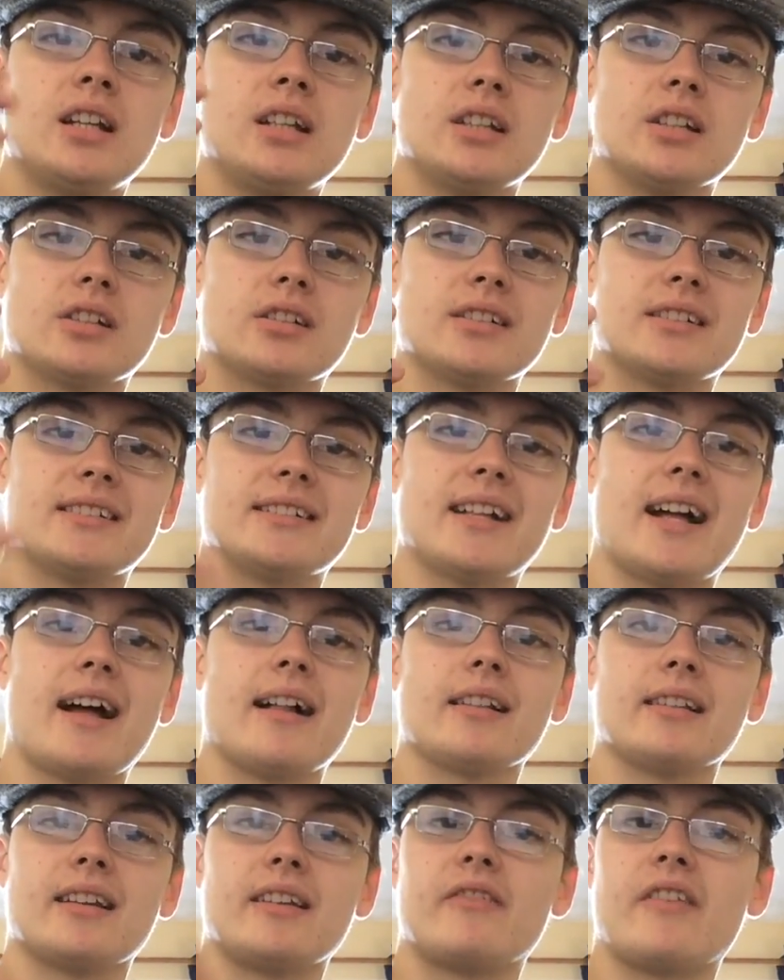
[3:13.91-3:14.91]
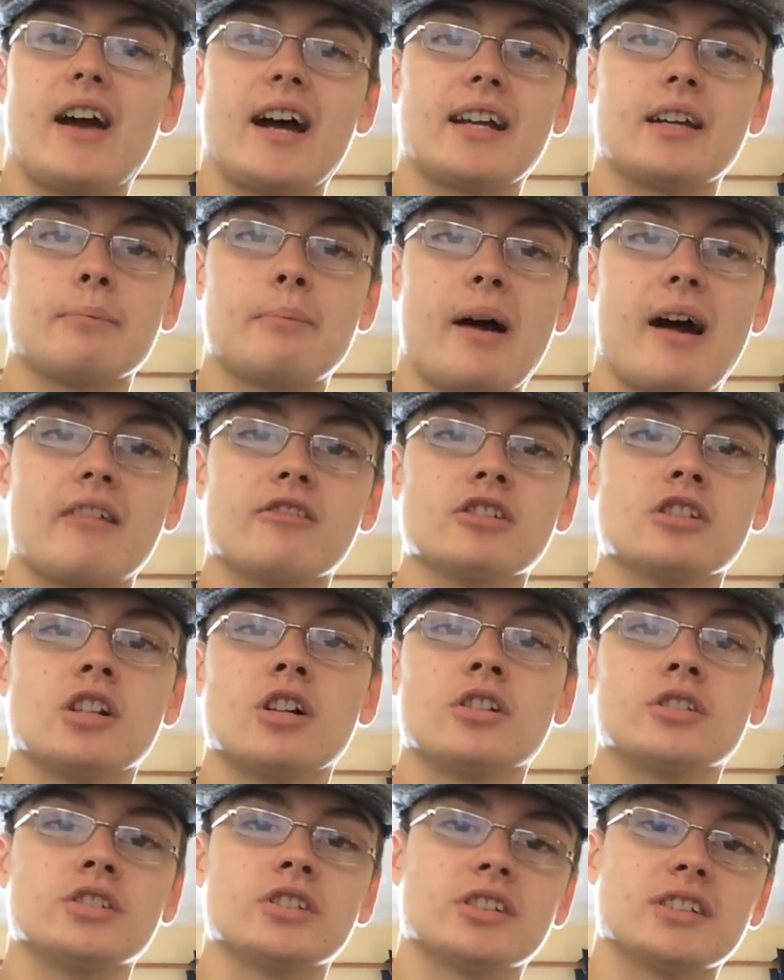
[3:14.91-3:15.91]
you could sell if it had a barrel
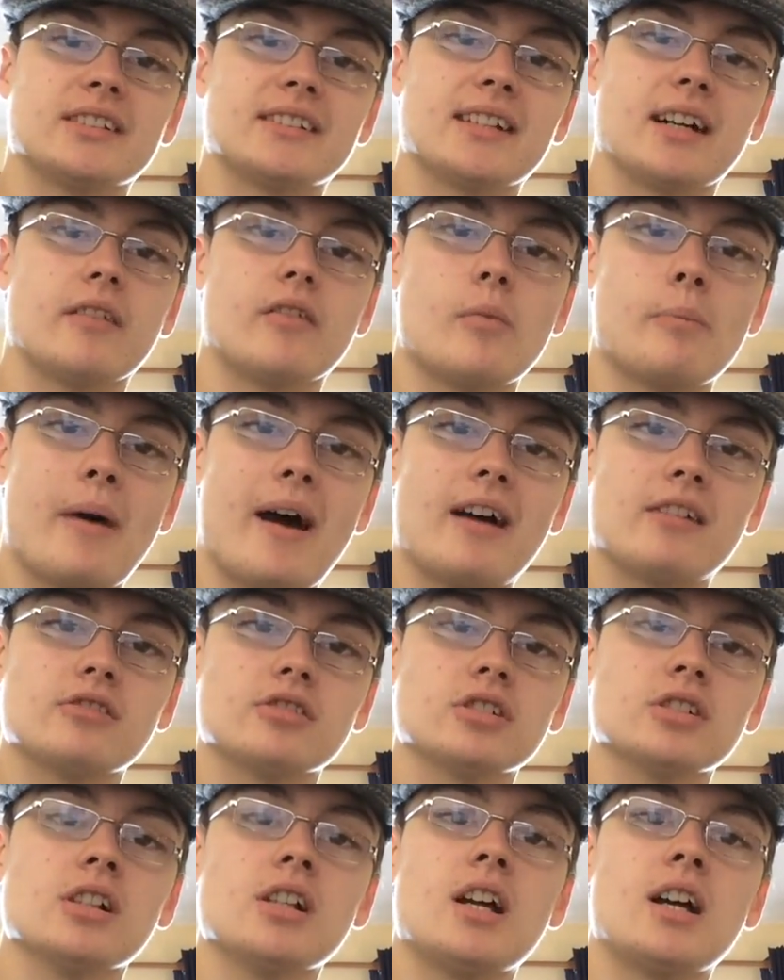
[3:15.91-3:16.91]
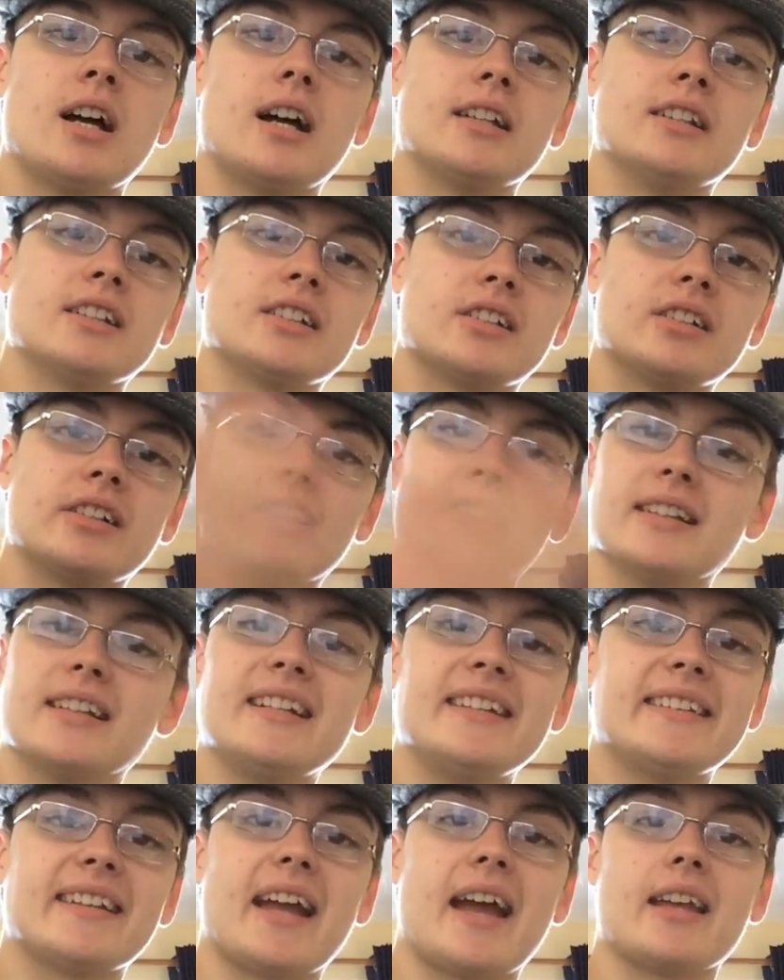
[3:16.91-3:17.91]
on you could sell the barrel and you could at
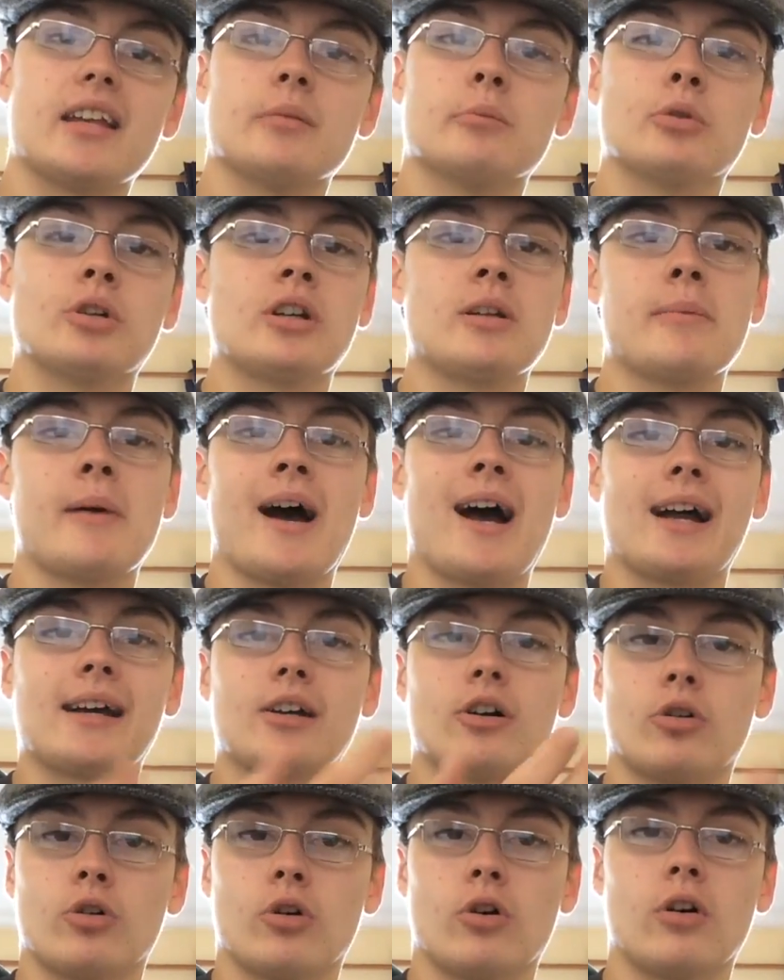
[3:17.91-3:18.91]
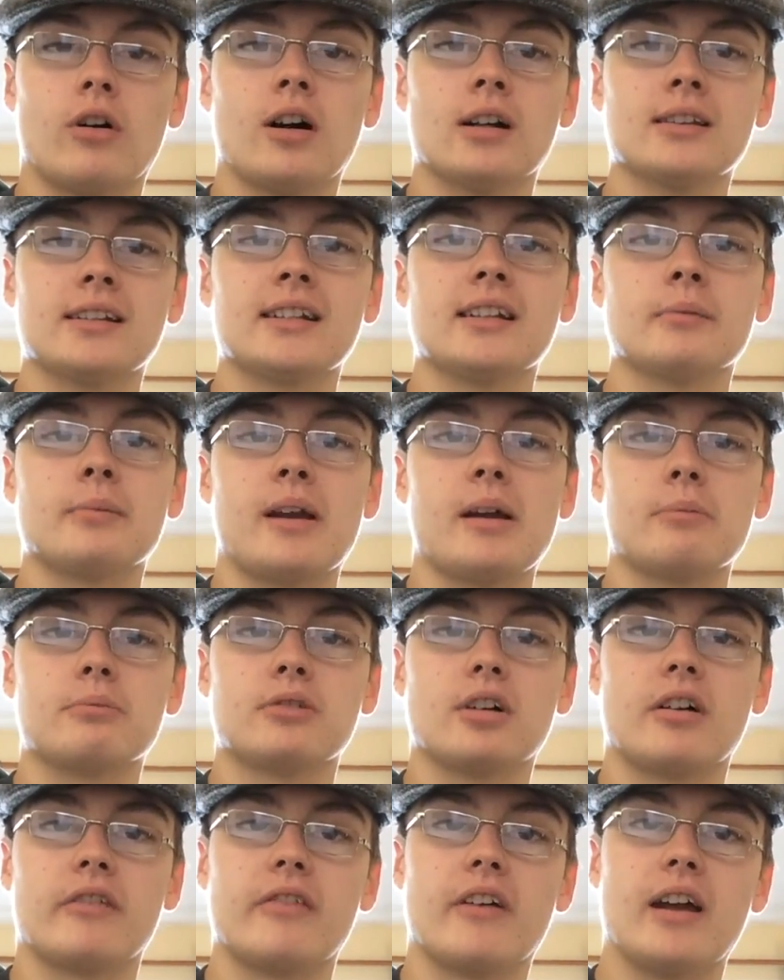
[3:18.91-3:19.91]
least get your money back or a little bit of
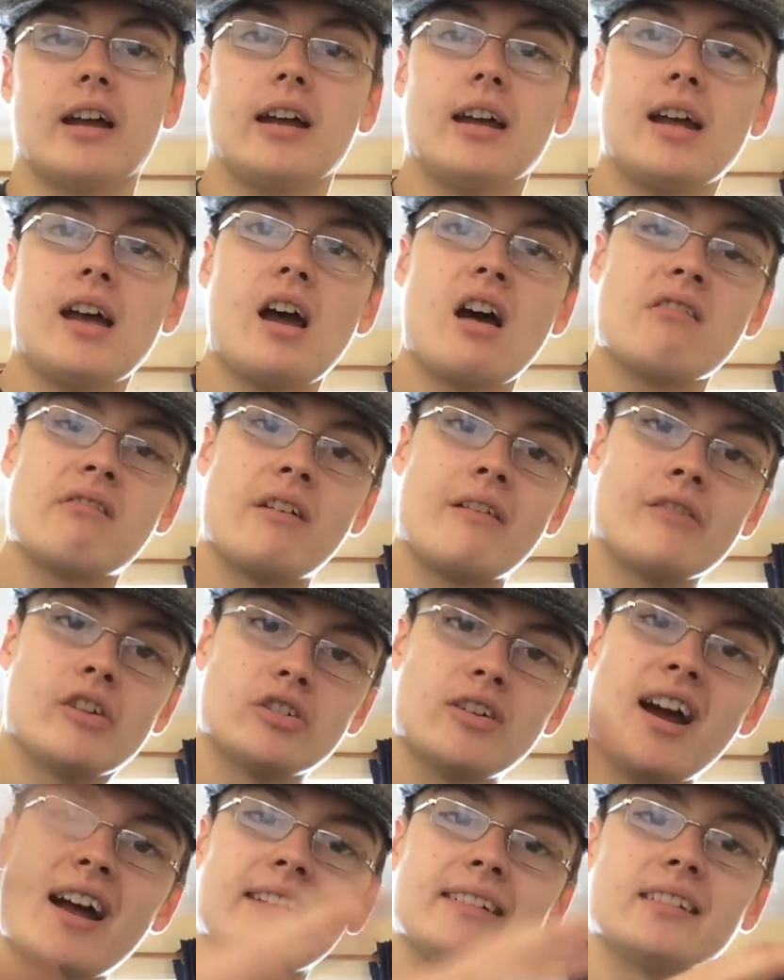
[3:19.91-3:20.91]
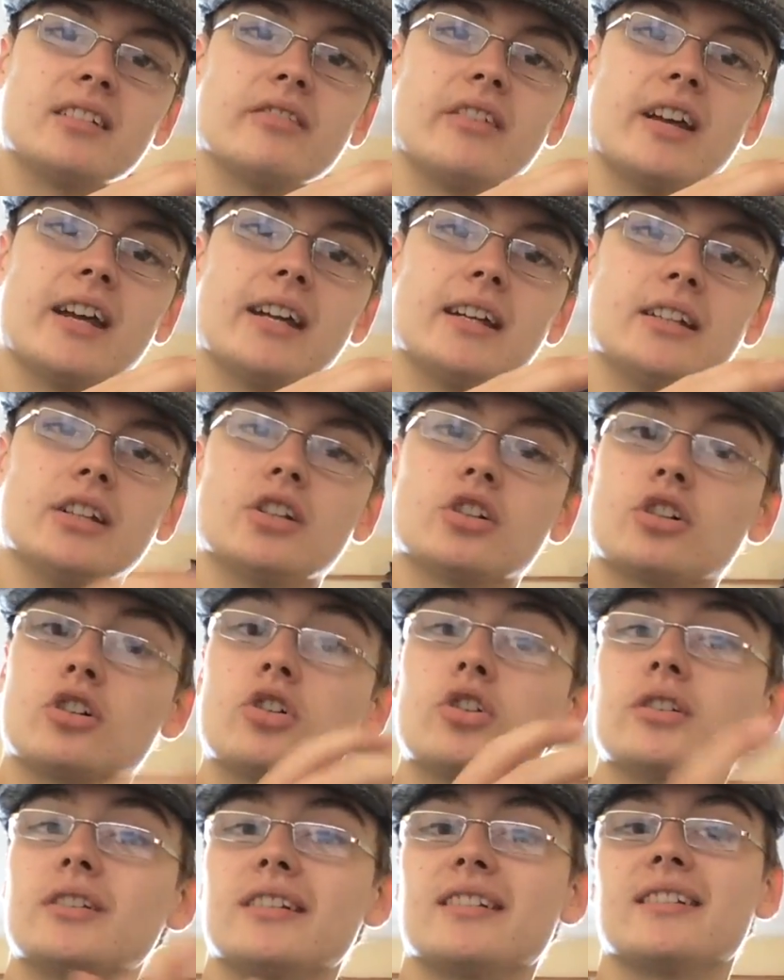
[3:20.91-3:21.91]
profit and then the rest of it you
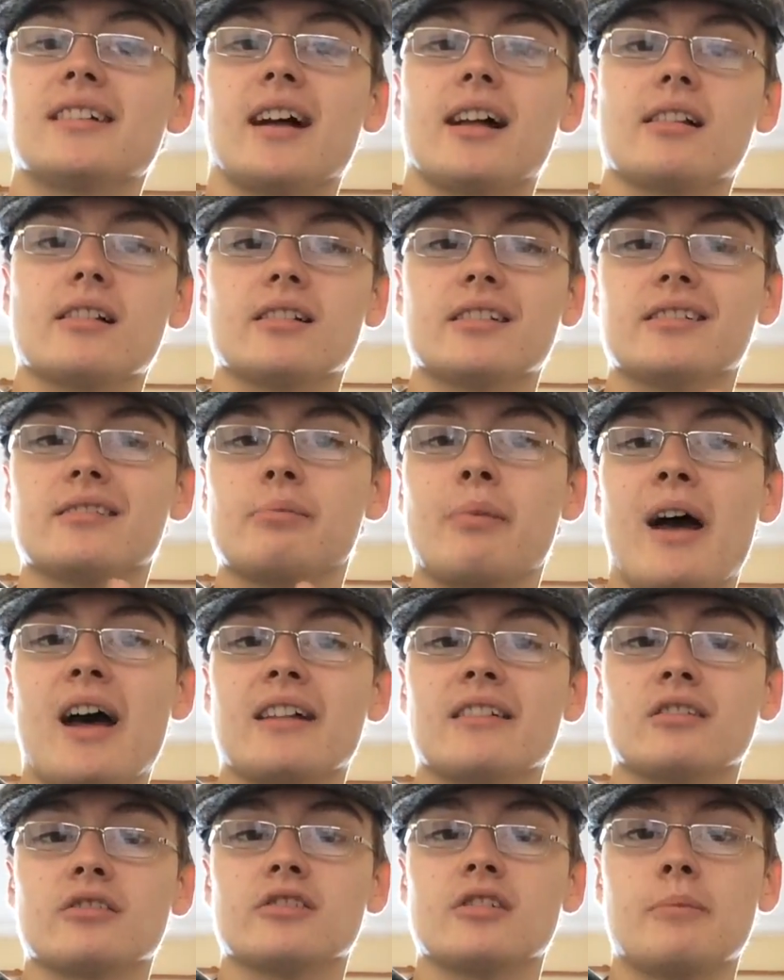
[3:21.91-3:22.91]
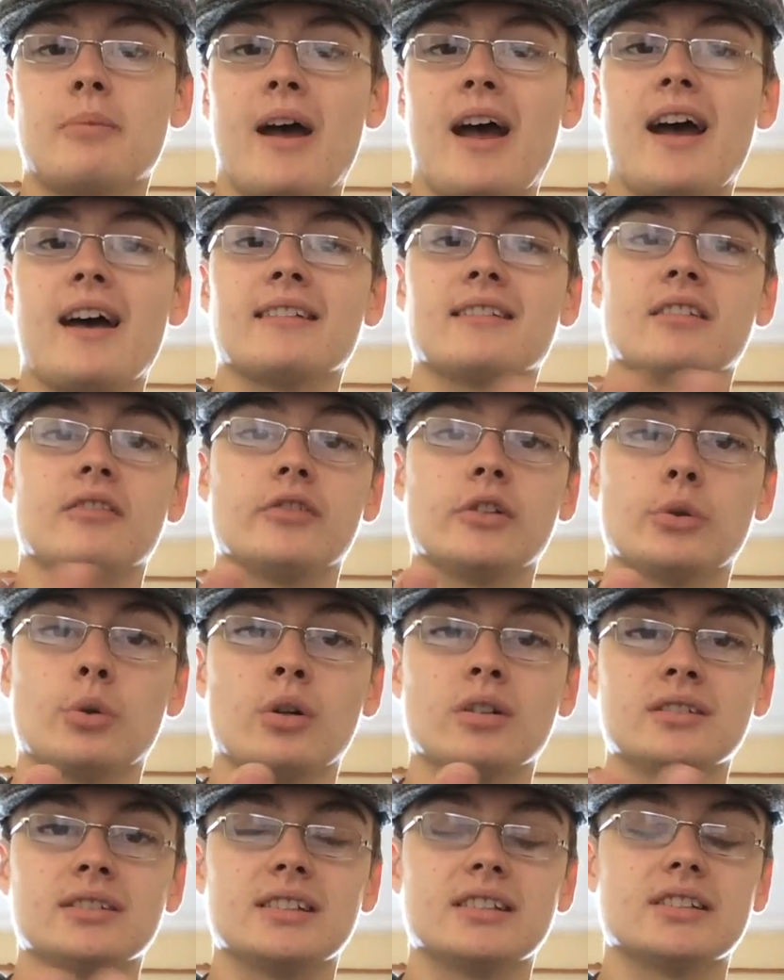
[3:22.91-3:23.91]
could sell as spares or repairs if you
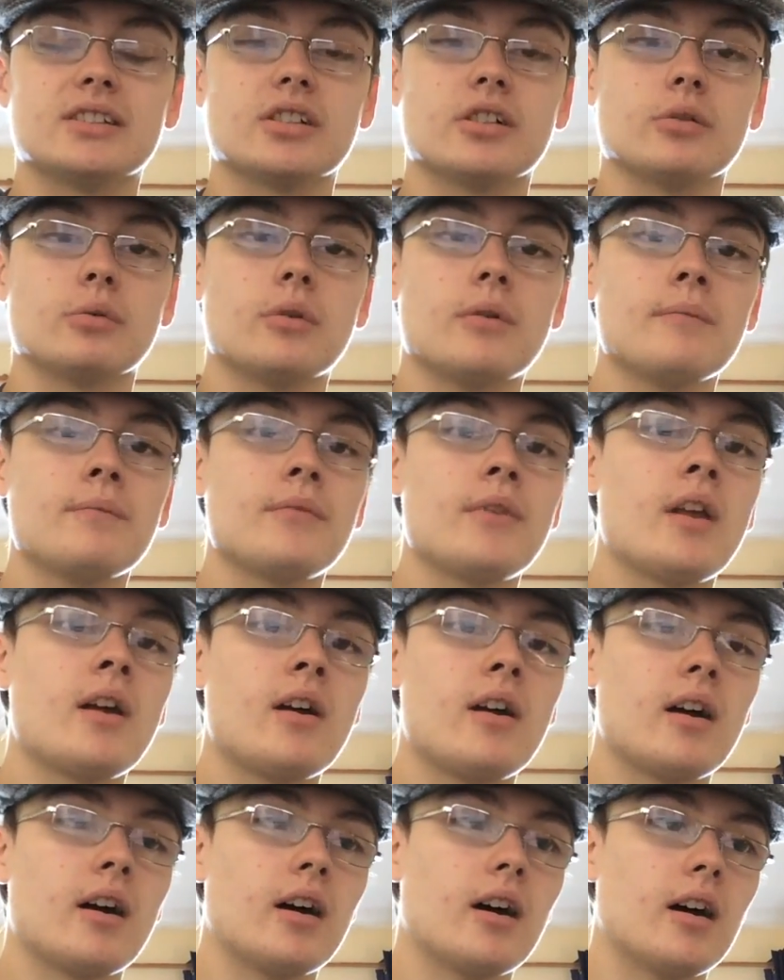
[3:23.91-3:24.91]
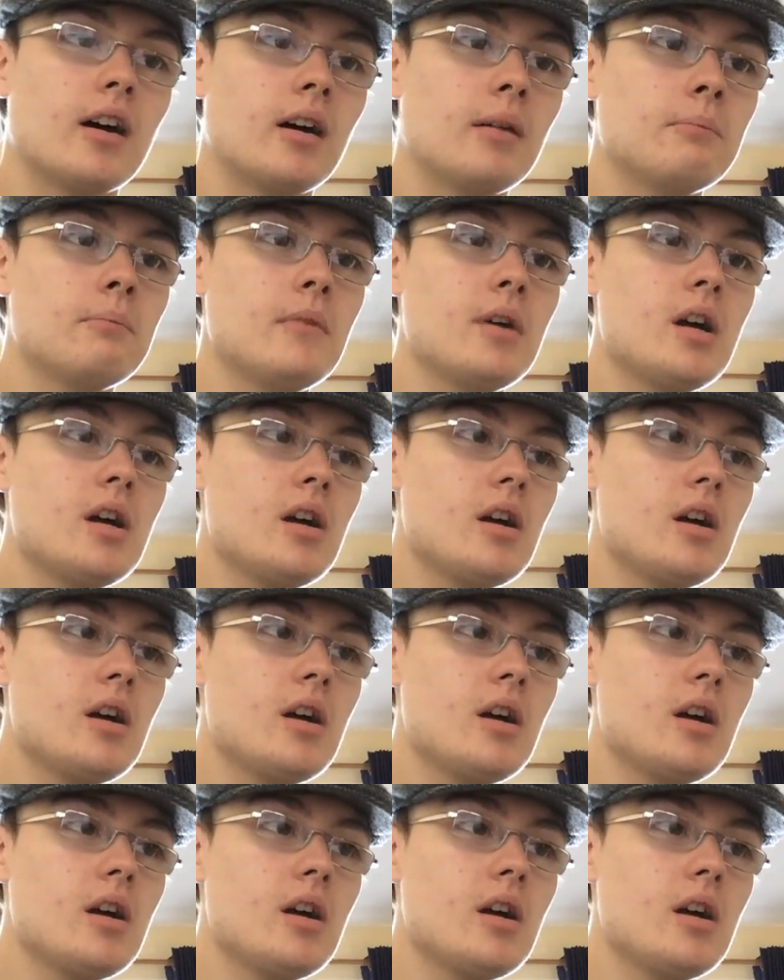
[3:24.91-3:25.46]
wanted to um,